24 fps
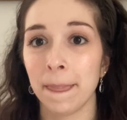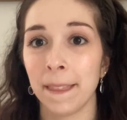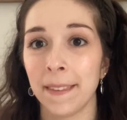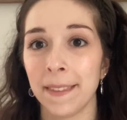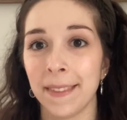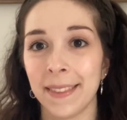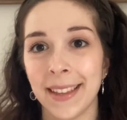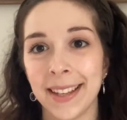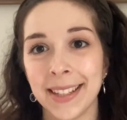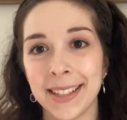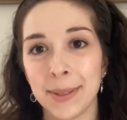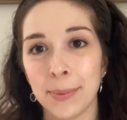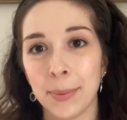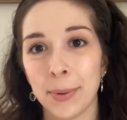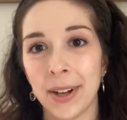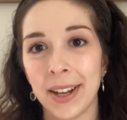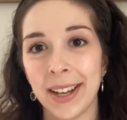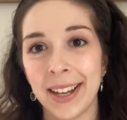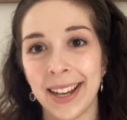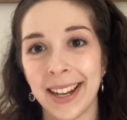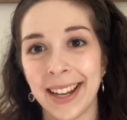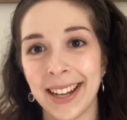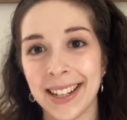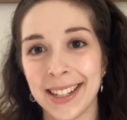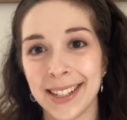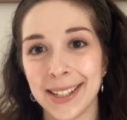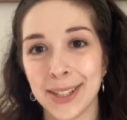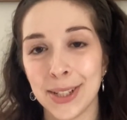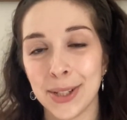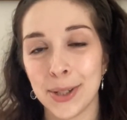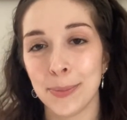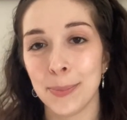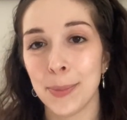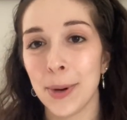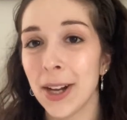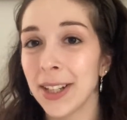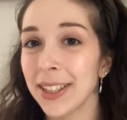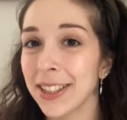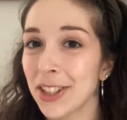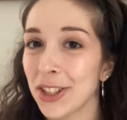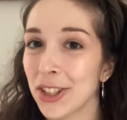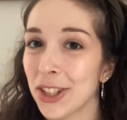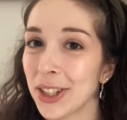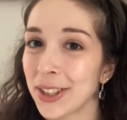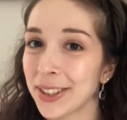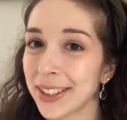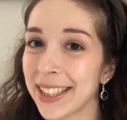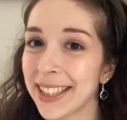that's why I do
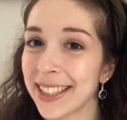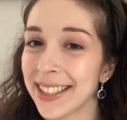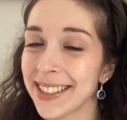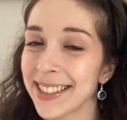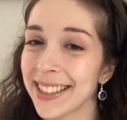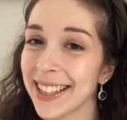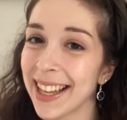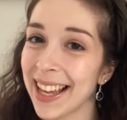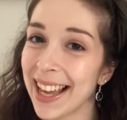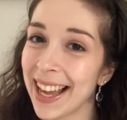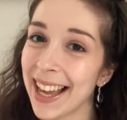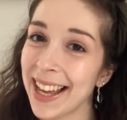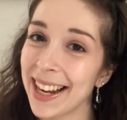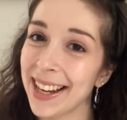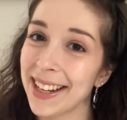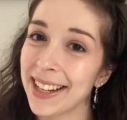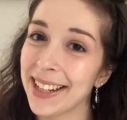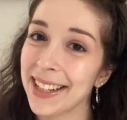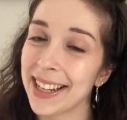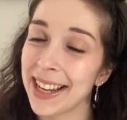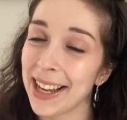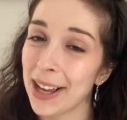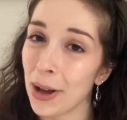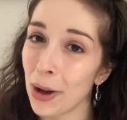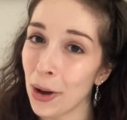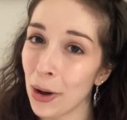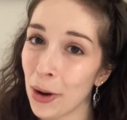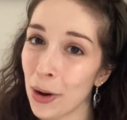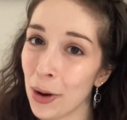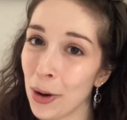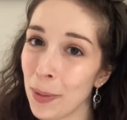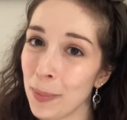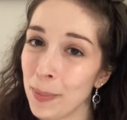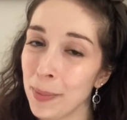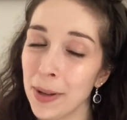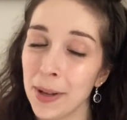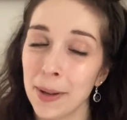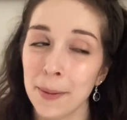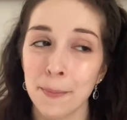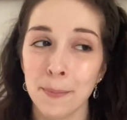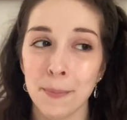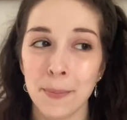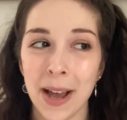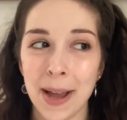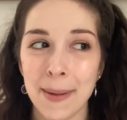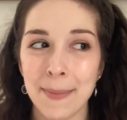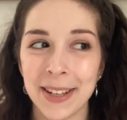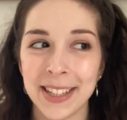polygel nails at home
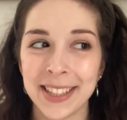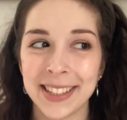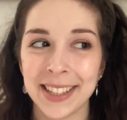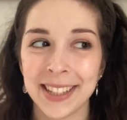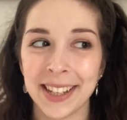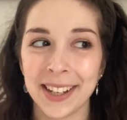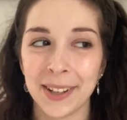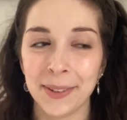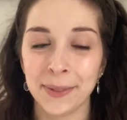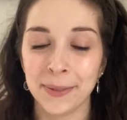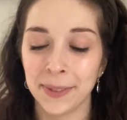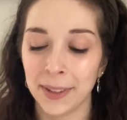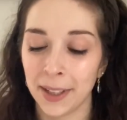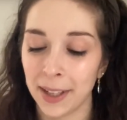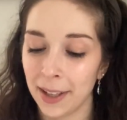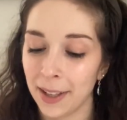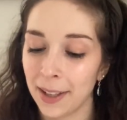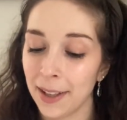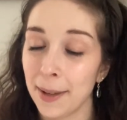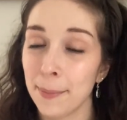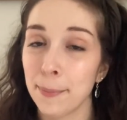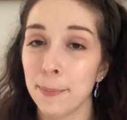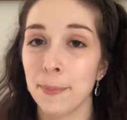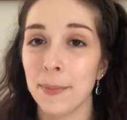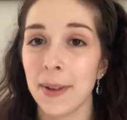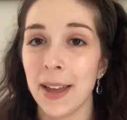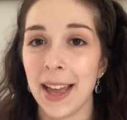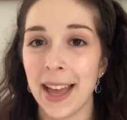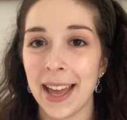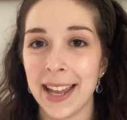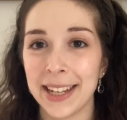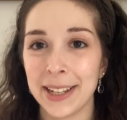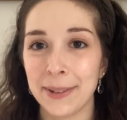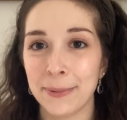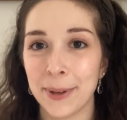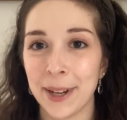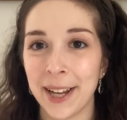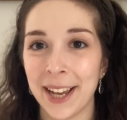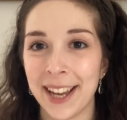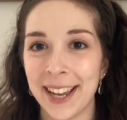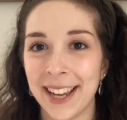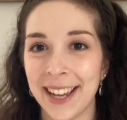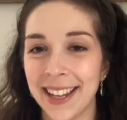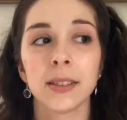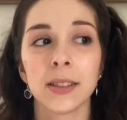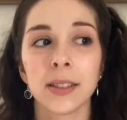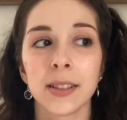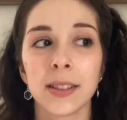by myself
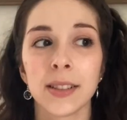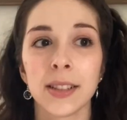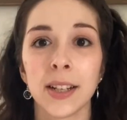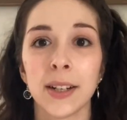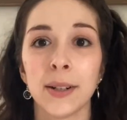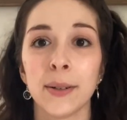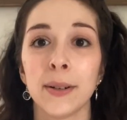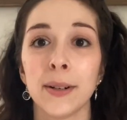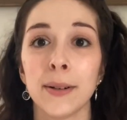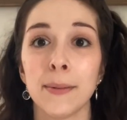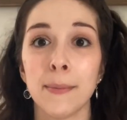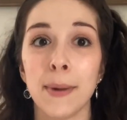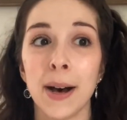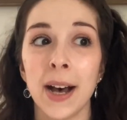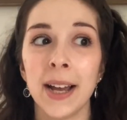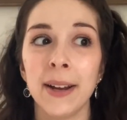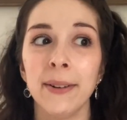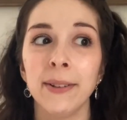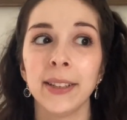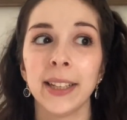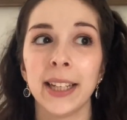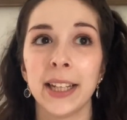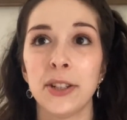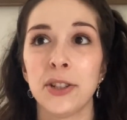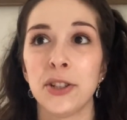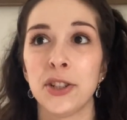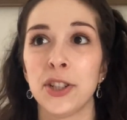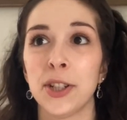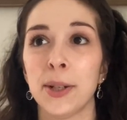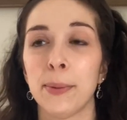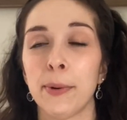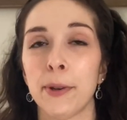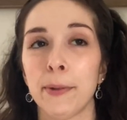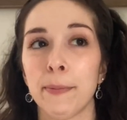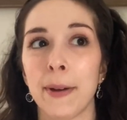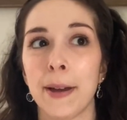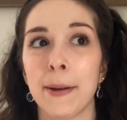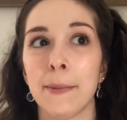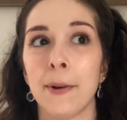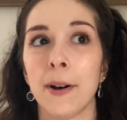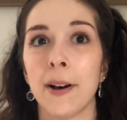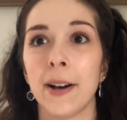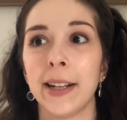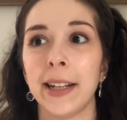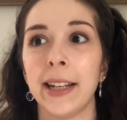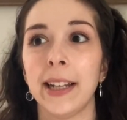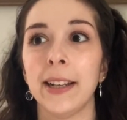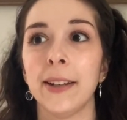anyway. So my relationship with my
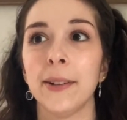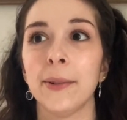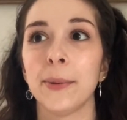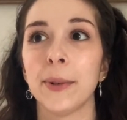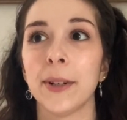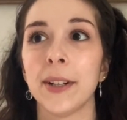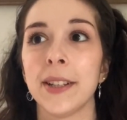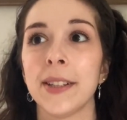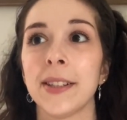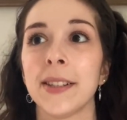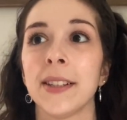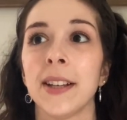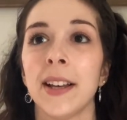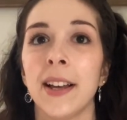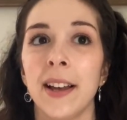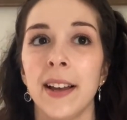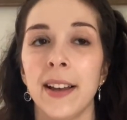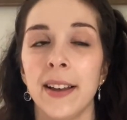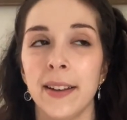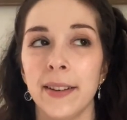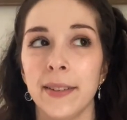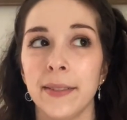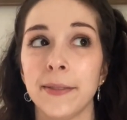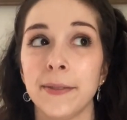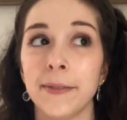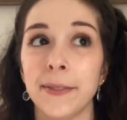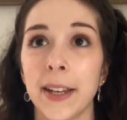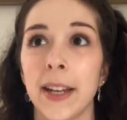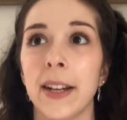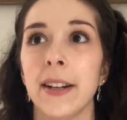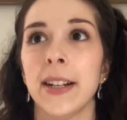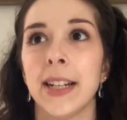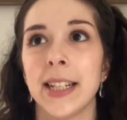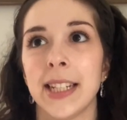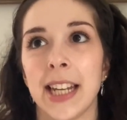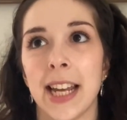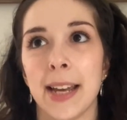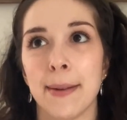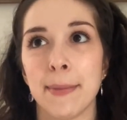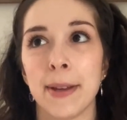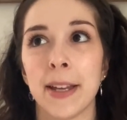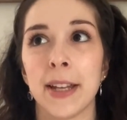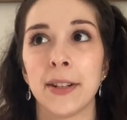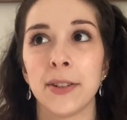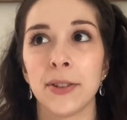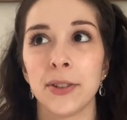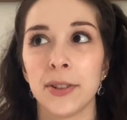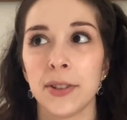body was very
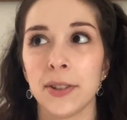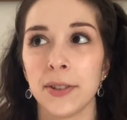damaged